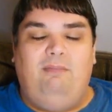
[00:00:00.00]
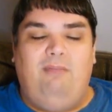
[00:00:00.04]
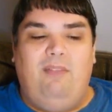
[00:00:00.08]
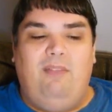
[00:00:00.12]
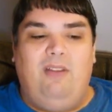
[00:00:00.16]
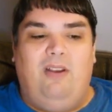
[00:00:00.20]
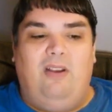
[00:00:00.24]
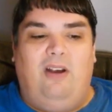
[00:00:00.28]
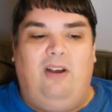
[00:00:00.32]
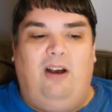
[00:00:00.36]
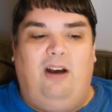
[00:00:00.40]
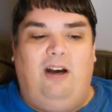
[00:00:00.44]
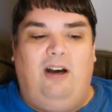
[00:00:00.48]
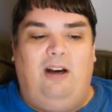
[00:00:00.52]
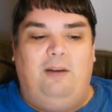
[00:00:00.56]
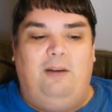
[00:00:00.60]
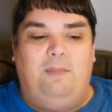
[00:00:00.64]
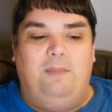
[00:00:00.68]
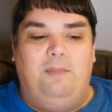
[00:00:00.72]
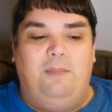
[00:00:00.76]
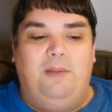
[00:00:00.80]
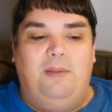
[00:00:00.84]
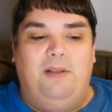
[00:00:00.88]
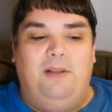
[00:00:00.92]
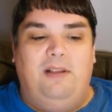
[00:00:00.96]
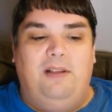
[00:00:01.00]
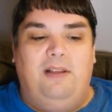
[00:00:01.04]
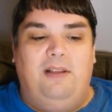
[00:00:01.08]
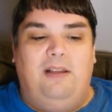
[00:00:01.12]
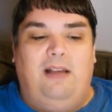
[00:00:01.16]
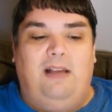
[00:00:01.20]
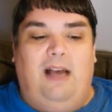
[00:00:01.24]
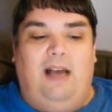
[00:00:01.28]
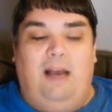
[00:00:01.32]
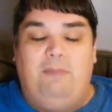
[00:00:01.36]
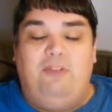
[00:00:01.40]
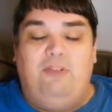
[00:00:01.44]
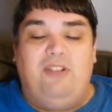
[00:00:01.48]
Um,
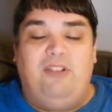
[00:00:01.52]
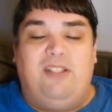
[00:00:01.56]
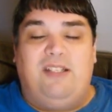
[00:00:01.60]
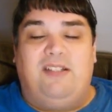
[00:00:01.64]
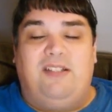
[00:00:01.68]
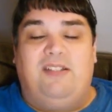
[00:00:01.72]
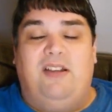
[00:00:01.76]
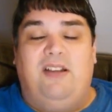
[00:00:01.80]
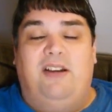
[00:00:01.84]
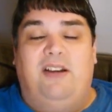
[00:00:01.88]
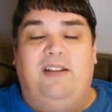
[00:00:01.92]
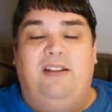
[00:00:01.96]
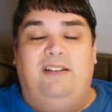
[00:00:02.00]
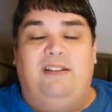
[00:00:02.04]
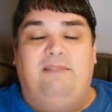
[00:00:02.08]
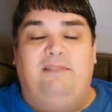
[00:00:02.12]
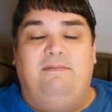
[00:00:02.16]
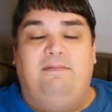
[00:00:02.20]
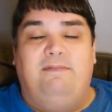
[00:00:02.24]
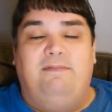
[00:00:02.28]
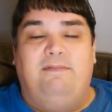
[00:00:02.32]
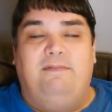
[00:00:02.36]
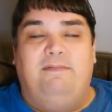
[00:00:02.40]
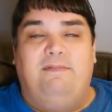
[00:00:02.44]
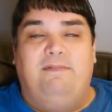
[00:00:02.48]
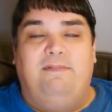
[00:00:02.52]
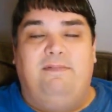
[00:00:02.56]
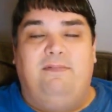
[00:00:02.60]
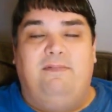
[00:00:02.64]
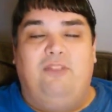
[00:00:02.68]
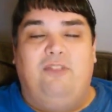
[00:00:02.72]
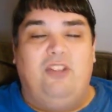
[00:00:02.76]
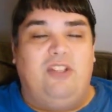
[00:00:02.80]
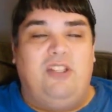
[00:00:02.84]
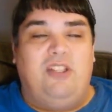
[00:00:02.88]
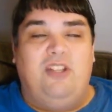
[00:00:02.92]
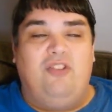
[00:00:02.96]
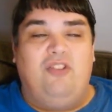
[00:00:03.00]
I'm just excited,
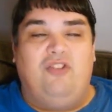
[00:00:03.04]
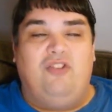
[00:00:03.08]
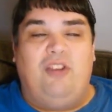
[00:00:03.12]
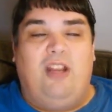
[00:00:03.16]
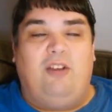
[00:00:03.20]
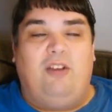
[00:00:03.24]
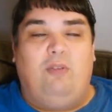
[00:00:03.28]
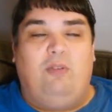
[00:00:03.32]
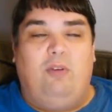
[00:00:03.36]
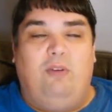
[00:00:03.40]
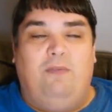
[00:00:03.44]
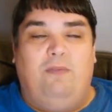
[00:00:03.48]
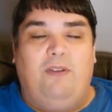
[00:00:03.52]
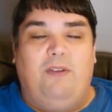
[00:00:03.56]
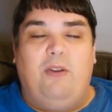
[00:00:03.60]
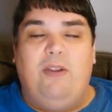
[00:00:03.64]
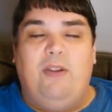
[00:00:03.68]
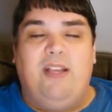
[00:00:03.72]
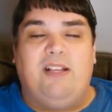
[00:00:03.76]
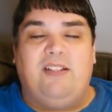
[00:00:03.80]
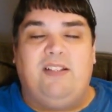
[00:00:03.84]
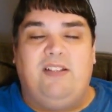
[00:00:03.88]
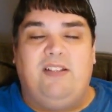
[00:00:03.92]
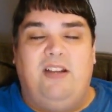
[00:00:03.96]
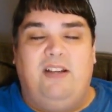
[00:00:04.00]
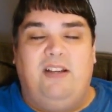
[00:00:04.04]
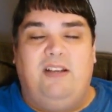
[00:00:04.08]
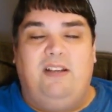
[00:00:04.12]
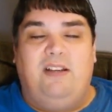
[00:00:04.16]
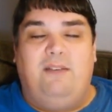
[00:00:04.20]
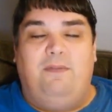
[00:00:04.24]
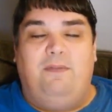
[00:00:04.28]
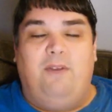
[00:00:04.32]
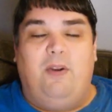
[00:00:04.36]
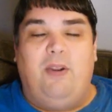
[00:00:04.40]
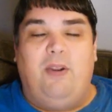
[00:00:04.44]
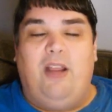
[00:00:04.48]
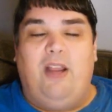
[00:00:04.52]
just in general, very excited,
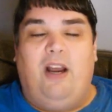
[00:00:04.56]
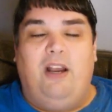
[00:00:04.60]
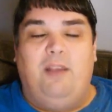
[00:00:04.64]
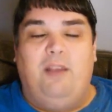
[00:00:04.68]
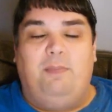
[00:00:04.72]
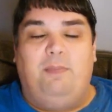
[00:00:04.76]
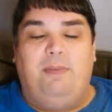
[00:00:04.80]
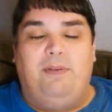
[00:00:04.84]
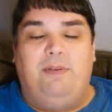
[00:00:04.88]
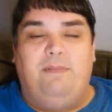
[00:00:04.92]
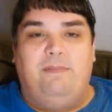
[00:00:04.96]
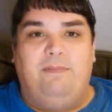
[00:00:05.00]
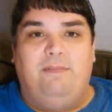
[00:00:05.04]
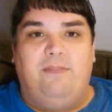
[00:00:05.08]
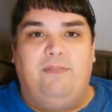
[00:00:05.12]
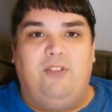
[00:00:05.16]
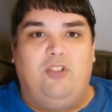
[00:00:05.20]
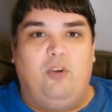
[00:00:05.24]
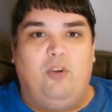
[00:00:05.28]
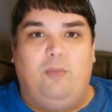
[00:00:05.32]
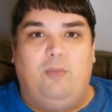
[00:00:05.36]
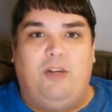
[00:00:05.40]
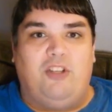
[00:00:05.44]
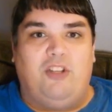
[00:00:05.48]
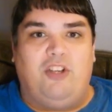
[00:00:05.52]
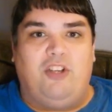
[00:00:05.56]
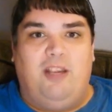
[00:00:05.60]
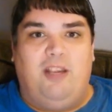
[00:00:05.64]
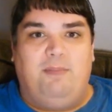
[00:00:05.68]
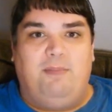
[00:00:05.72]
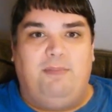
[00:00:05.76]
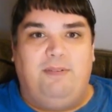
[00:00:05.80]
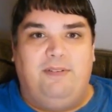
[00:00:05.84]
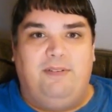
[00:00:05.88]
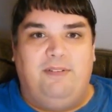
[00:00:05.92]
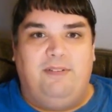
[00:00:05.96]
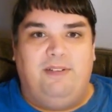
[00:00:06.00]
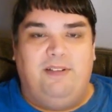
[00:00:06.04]
very hype, so much
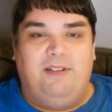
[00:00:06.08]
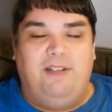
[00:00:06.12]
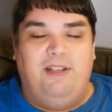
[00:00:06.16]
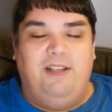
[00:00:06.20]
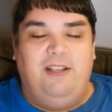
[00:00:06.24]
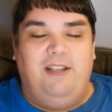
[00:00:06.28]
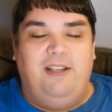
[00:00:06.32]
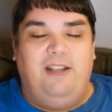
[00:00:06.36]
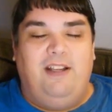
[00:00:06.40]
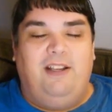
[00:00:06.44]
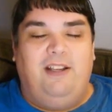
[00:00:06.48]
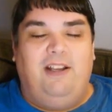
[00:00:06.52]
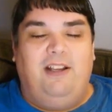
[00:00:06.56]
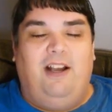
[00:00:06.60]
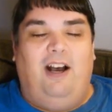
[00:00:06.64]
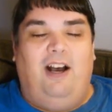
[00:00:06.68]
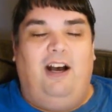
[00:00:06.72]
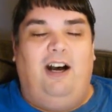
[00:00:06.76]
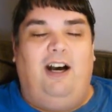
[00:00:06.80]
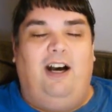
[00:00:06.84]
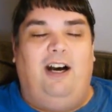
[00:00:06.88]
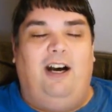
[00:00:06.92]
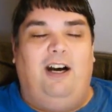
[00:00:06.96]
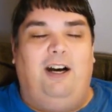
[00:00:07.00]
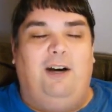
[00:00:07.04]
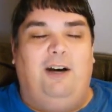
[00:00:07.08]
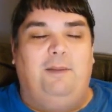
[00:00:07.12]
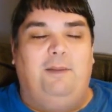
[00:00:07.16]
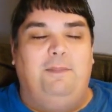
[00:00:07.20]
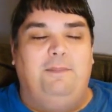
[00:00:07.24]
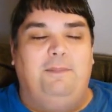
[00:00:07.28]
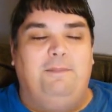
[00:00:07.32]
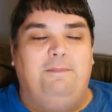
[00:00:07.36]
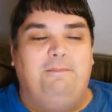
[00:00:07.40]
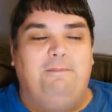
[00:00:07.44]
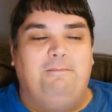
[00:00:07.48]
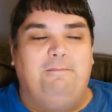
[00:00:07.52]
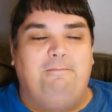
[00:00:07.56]
hype.
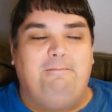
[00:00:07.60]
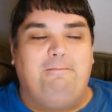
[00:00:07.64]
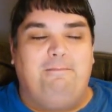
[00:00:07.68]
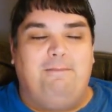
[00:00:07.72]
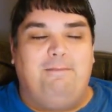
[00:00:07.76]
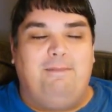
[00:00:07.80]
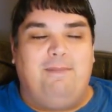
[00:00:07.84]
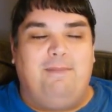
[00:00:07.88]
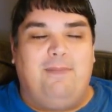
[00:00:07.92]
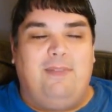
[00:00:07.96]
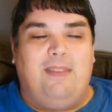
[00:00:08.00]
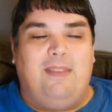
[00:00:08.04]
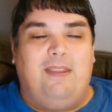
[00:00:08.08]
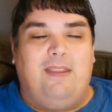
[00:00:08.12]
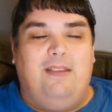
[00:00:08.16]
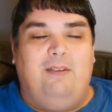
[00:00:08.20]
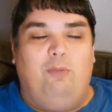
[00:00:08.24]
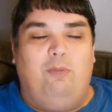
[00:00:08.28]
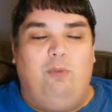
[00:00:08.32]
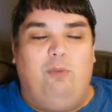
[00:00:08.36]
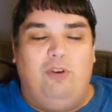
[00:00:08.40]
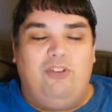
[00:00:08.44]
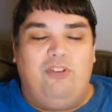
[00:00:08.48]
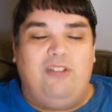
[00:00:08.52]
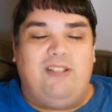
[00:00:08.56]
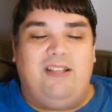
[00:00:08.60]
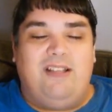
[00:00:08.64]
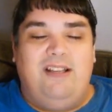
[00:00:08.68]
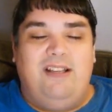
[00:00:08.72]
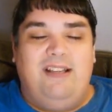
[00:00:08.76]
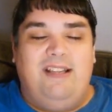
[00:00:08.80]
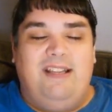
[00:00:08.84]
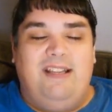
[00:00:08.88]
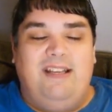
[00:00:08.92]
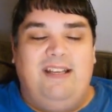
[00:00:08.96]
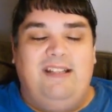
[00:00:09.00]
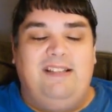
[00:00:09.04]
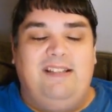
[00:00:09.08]
Um, we're just gonna
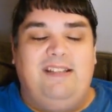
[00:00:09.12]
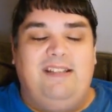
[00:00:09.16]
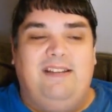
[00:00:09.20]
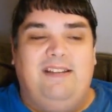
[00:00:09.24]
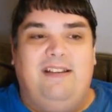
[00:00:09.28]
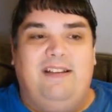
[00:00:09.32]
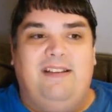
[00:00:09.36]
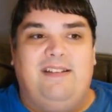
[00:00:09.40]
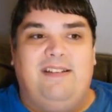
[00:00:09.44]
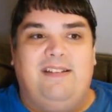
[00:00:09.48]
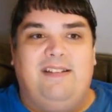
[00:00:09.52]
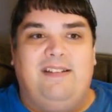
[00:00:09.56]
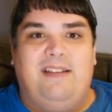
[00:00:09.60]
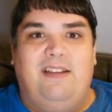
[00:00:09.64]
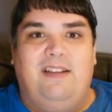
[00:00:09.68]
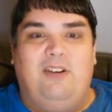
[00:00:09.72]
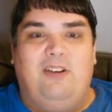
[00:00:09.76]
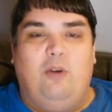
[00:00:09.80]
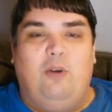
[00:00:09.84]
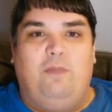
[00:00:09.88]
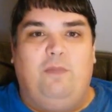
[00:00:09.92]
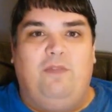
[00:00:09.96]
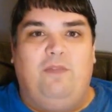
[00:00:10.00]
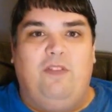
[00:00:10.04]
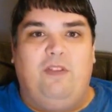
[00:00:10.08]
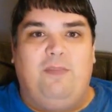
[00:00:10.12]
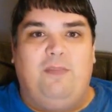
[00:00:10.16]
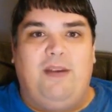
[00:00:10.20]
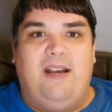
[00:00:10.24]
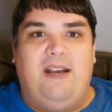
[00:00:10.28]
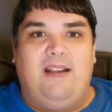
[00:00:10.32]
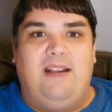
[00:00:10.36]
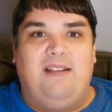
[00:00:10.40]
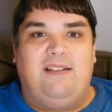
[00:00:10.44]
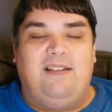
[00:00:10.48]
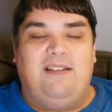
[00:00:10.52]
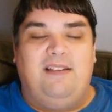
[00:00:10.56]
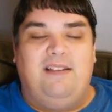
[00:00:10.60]
get into this and hope for the
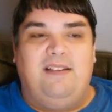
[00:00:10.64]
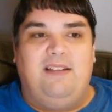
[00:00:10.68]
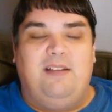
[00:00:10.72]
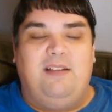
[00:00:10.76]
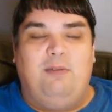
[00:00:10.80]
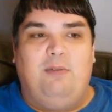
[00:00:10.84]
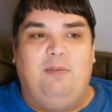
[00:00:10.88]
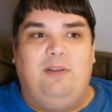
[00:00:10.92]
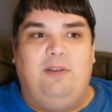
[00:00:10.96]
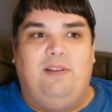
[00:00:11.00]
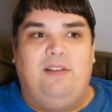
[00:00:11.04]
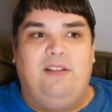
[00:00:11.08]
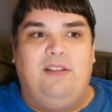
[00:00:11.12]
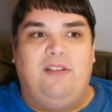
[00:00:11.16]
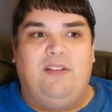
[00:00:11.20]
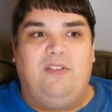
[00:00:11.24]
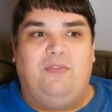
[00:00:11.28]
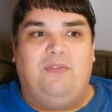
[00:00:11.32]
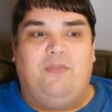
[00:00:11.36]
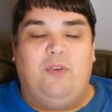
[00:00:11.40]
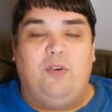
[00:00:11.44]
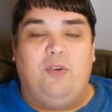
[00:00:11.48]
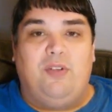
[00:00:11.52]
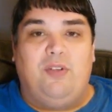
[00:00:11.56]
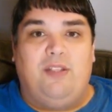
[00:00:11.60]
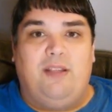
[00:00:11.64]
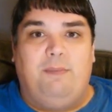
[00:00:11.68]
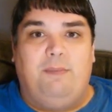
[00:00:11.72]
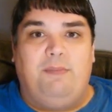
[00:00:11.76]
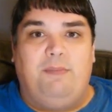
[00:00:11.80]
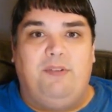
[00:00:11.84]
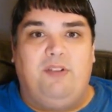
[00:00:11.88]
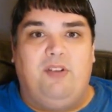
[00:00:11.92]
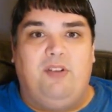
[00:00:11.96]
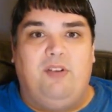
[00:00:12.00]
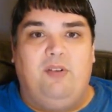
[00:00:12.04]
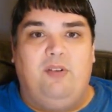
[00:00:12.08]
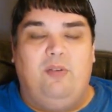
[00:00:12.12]
best and see what this first
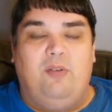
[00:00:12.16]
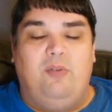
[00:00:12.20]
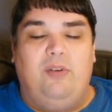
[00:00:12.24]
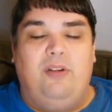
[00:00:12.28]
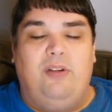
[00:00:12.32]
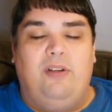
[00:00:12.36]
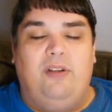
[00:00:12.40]
episode